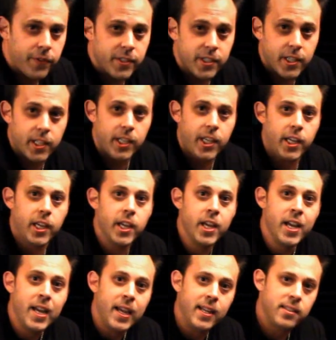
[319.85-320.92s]
physically
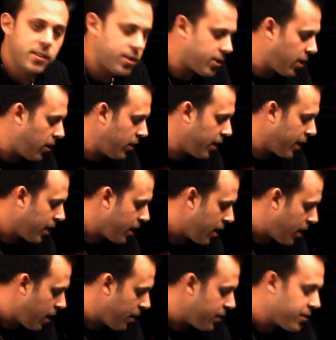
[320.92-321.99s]
installing
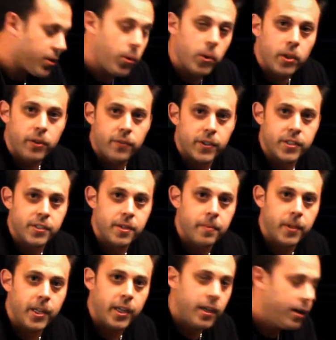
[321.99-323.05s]
this coilover
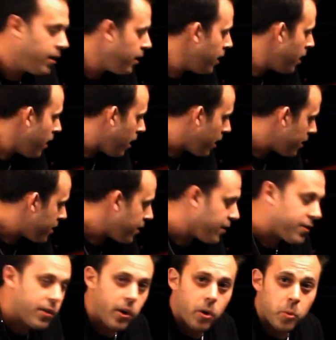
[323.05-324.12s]
assembly onto
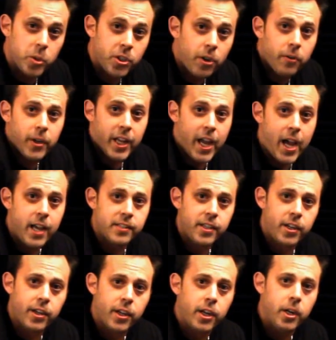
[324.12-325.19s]
this car, which already has
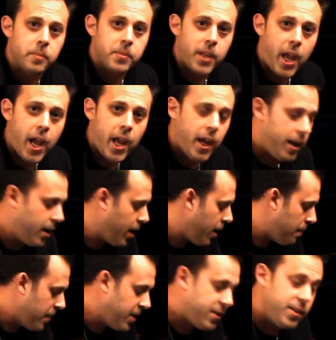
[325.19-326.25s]
air cups and
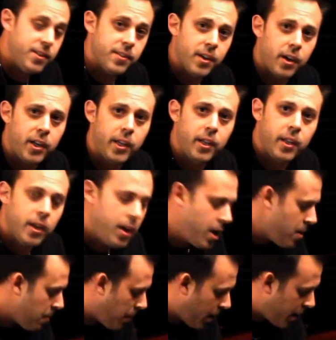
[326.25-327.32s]
BCs on it,
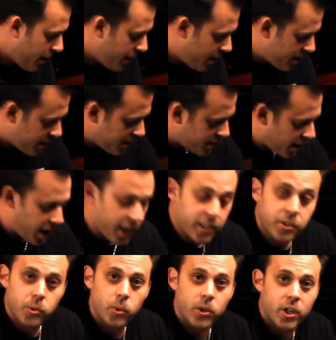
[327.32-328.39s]
but this is the
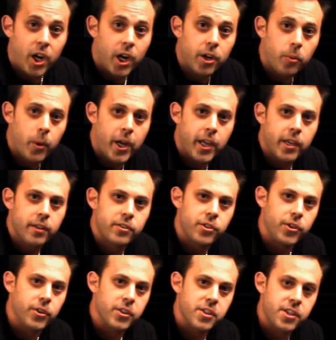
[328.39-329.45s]
actual cutaway,
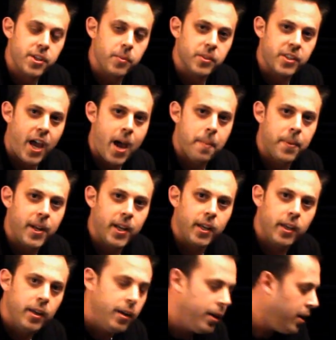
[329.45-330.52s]
so you can see what's happening.